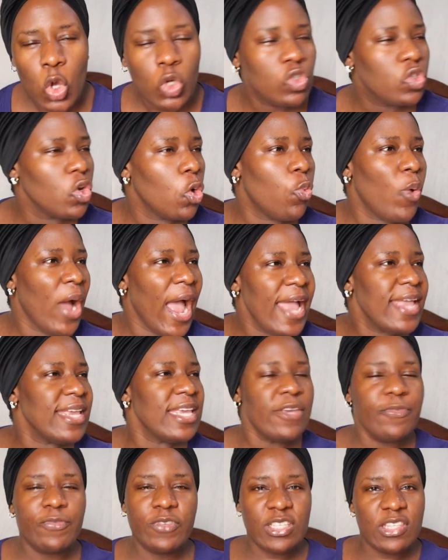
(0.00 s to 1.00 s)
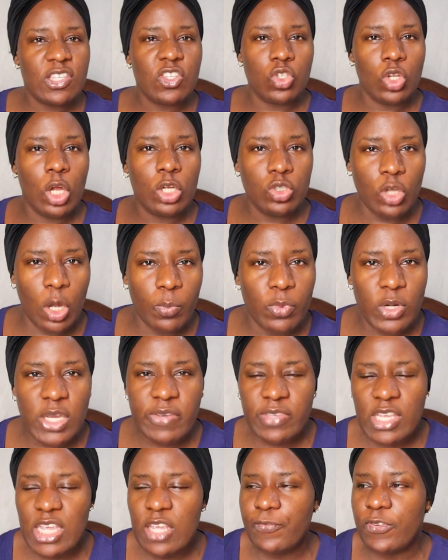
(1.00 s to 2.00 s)
So why, if this is not normal,
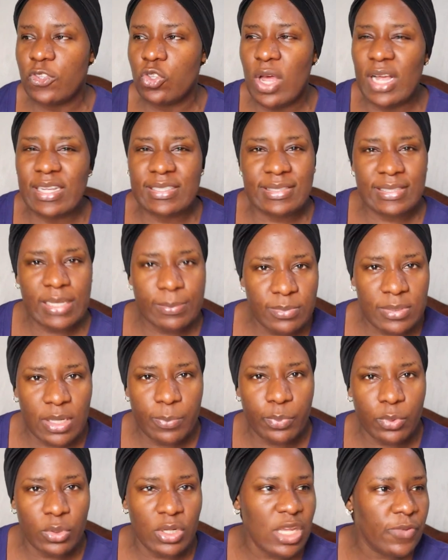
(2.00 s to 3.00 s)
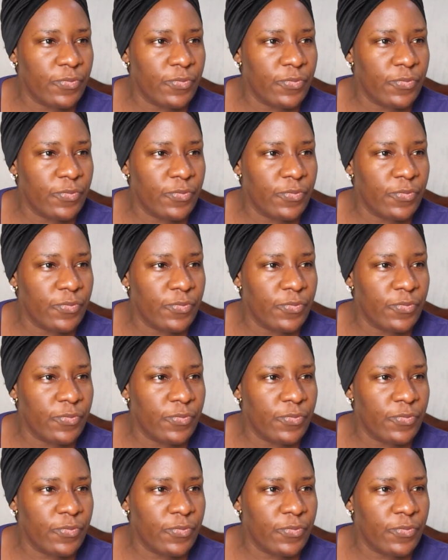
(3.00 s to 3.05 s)
if it's not acceptable,